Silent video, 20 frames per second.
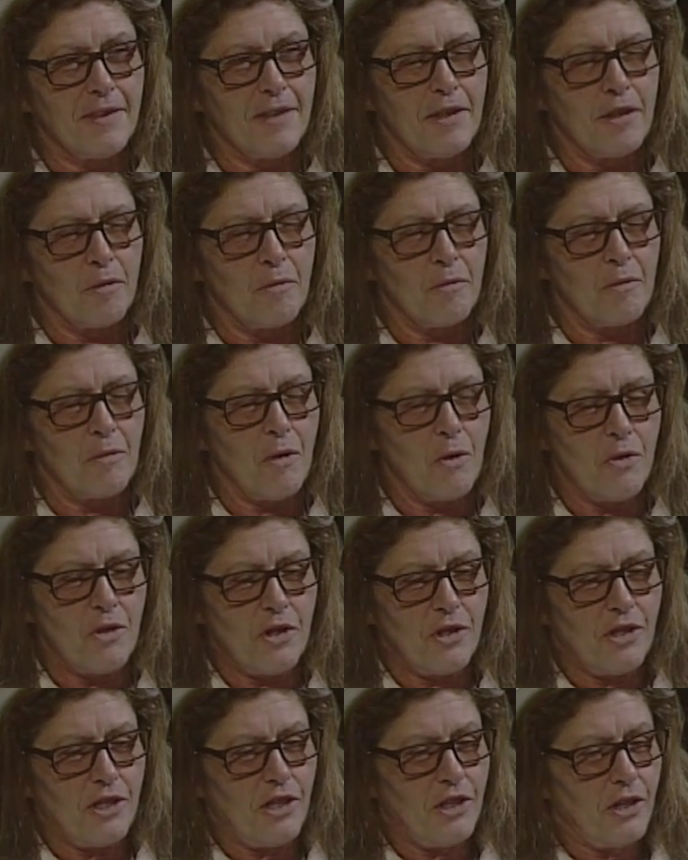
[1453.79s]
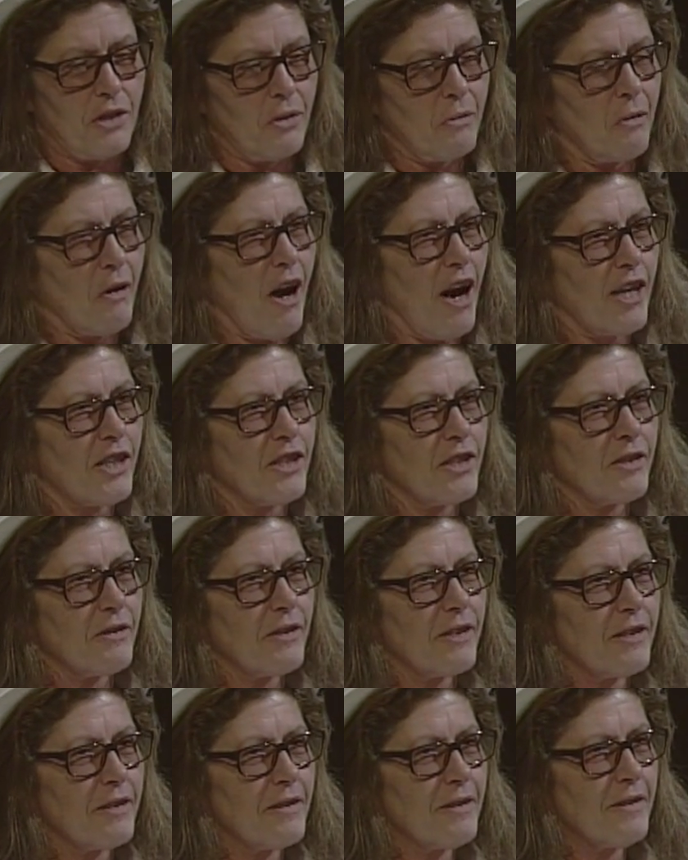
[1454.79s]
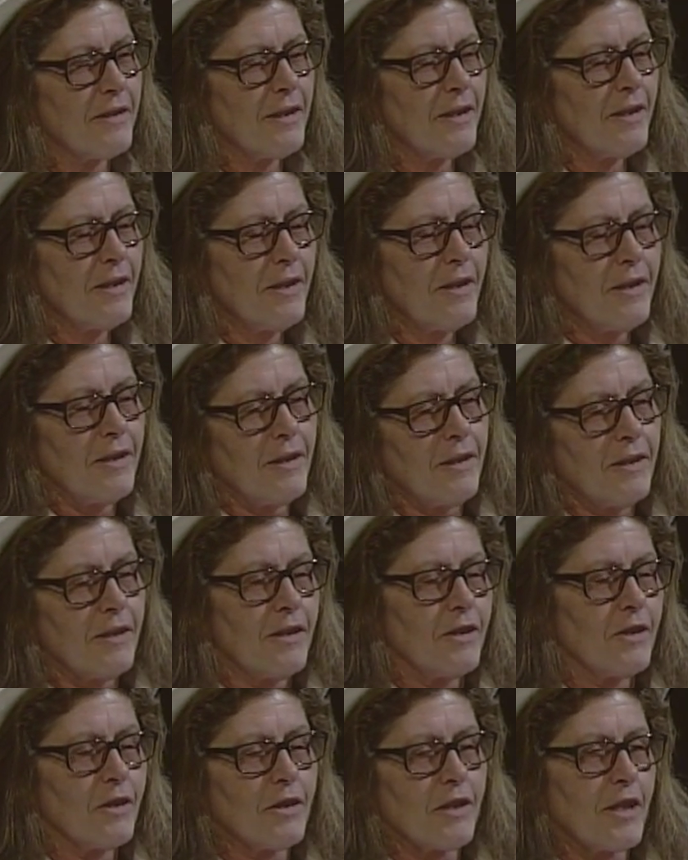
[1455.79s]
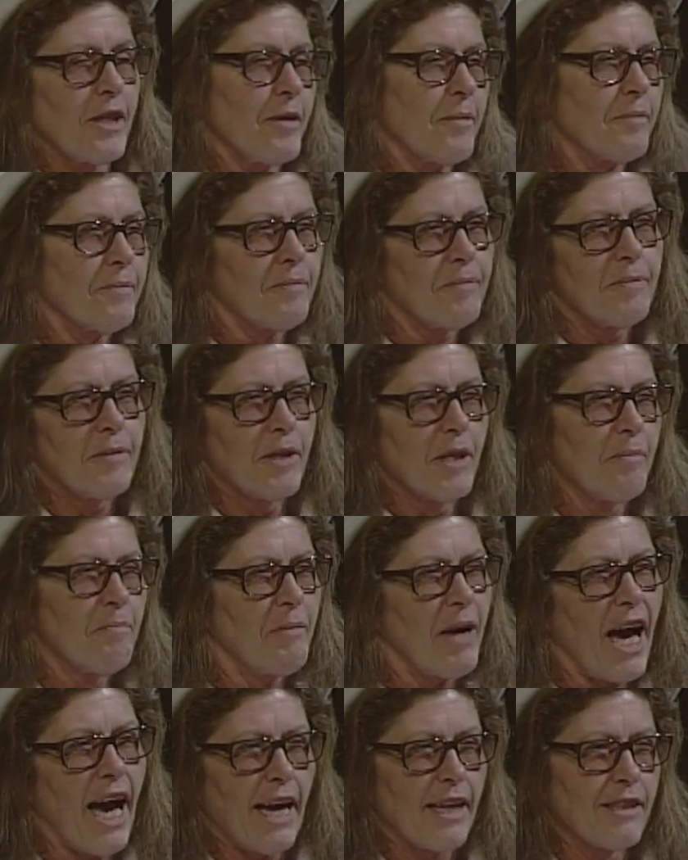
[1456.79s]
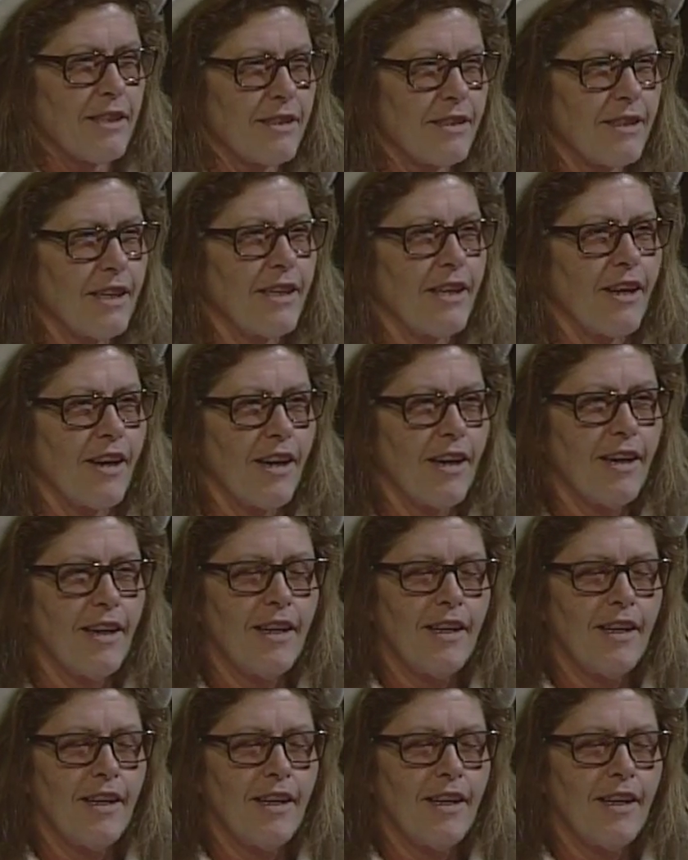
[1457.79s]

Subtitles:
In the ocean, she just rocks you, and you just come back to center.